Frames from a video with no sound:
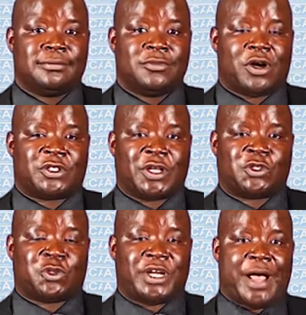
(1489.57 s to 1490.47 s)

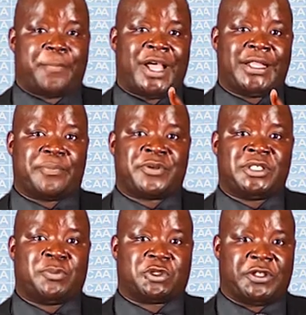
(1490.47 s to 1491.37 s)
Apply the
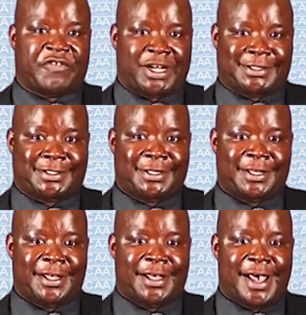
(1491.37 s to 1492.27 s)
principles to the facts
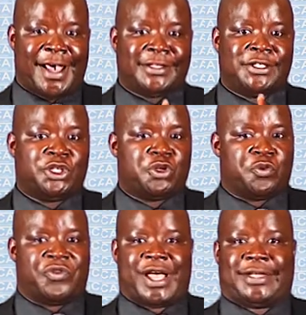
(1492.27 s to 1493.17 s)
and do
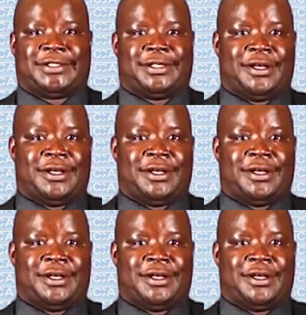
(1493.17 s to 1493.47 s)
that.